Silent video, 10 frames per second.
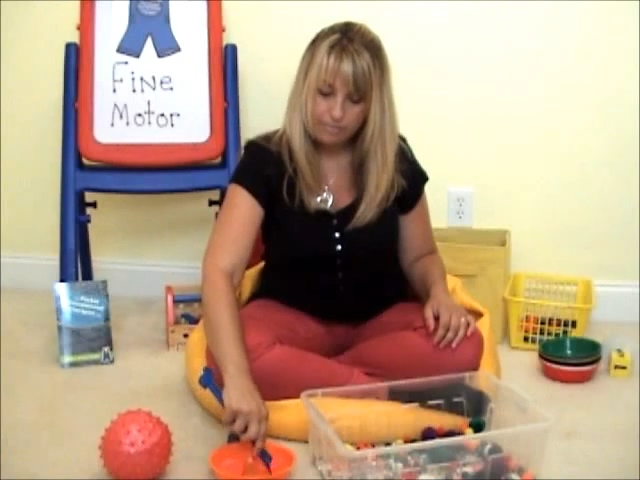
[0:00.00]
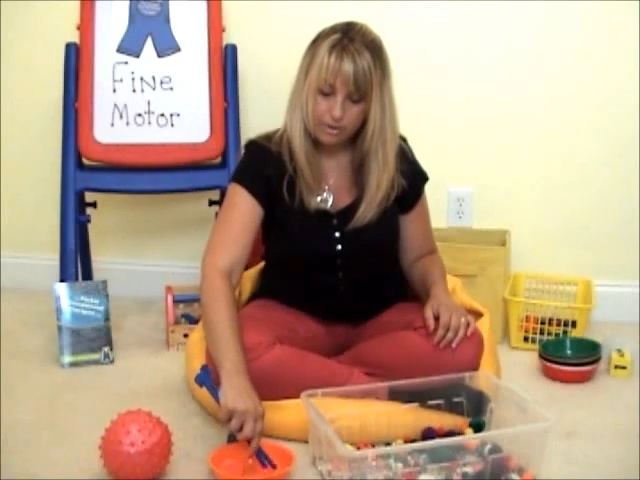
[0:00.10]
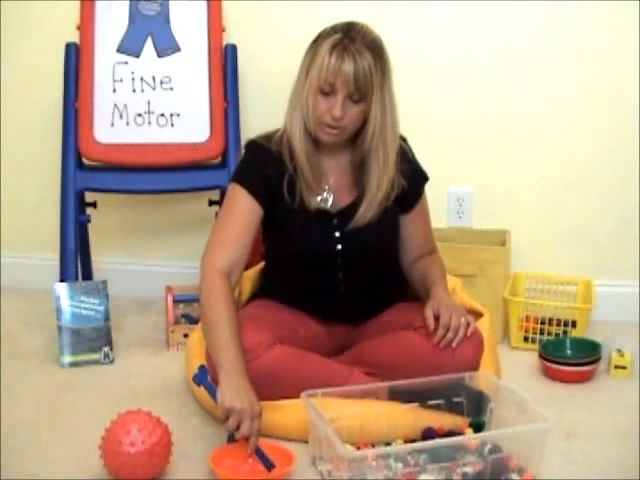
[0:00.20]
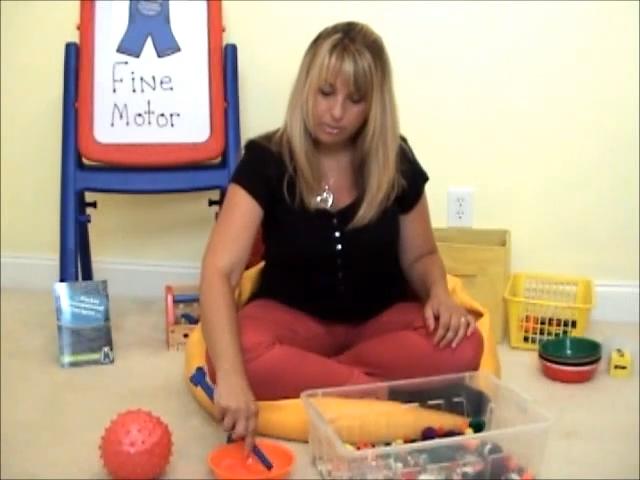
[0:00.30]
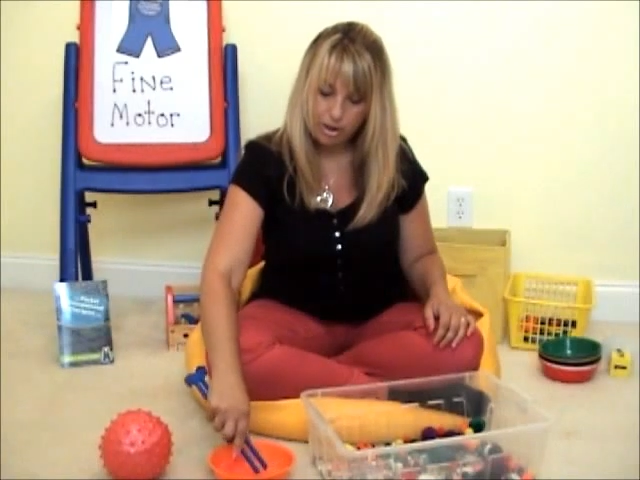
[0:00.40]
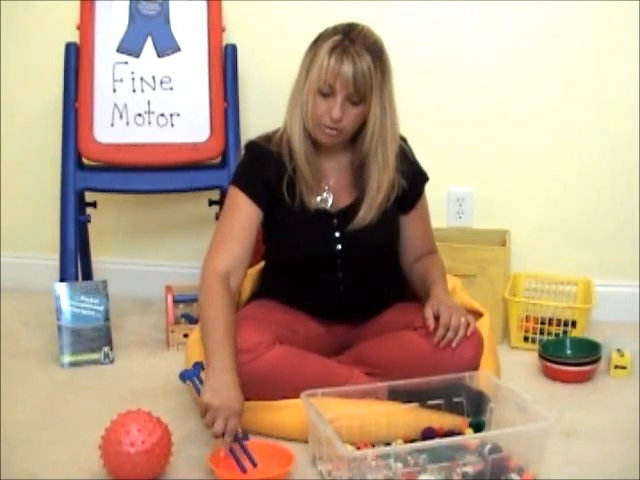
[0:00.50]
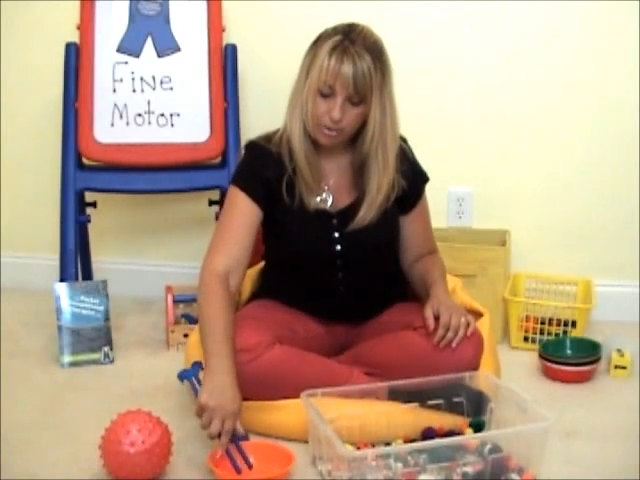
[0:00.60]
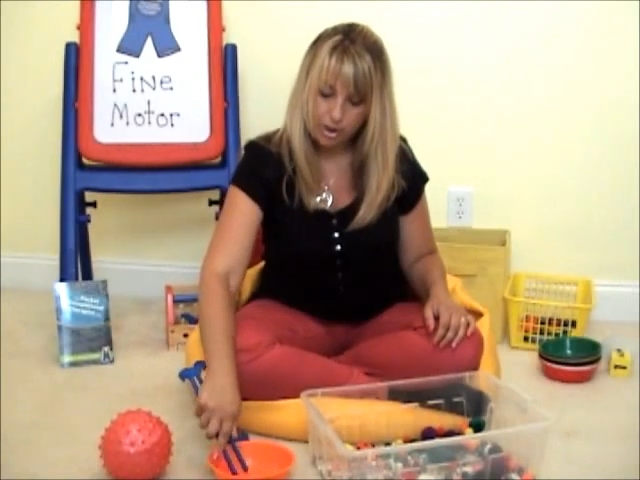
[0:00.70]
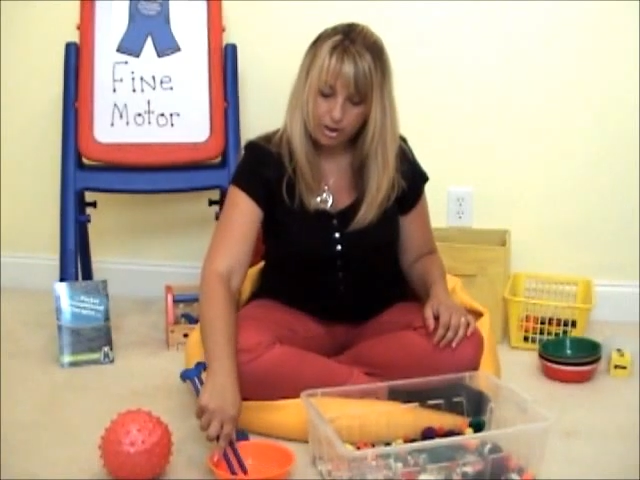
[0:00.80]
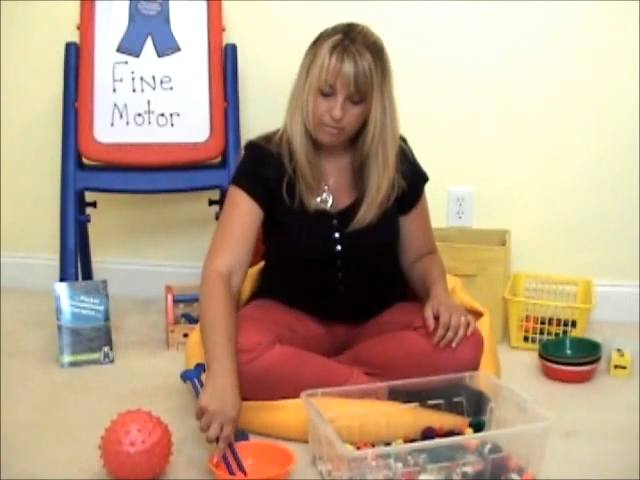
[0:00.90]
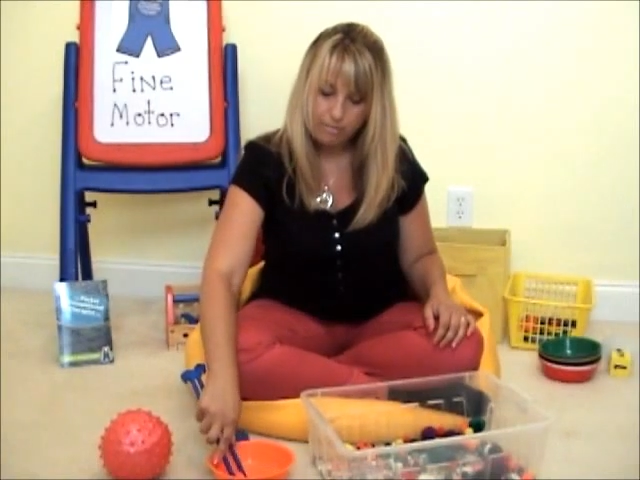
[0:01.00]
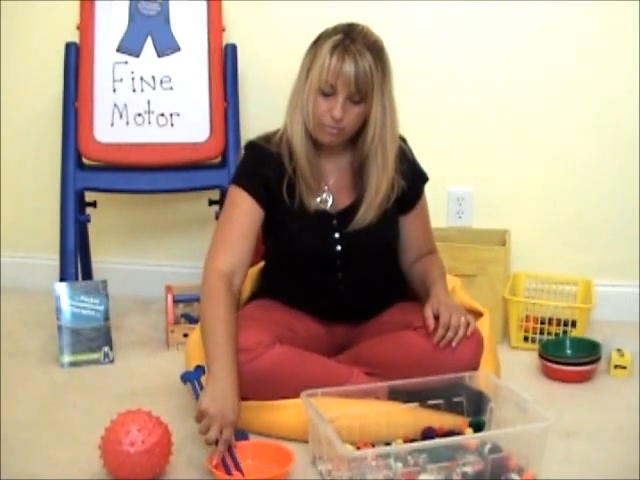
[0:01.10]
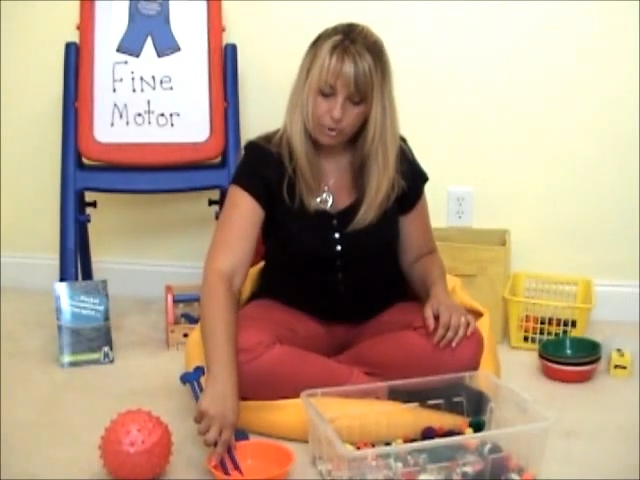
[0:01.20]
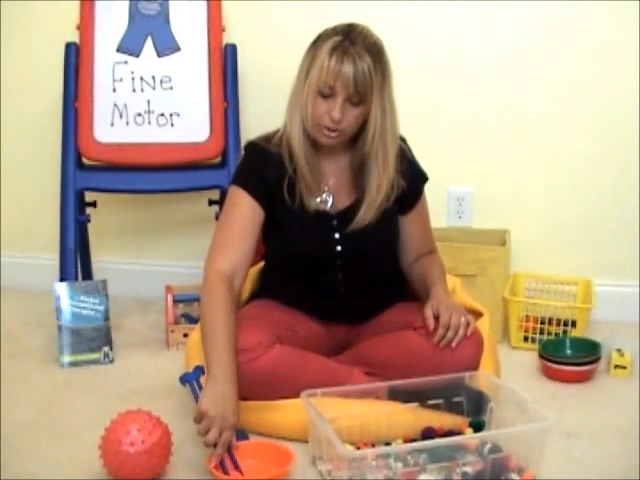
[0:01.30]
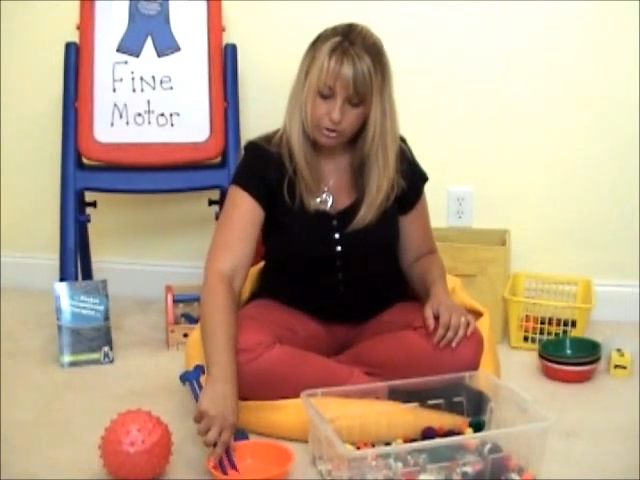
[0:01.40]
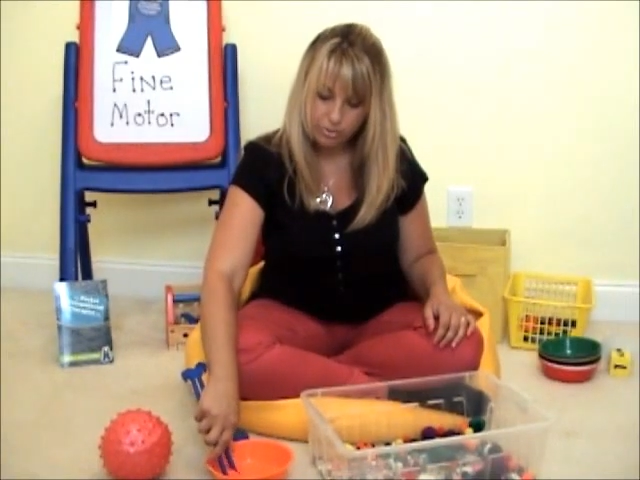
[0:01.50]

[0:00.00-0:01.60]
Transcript: the pom-pom with the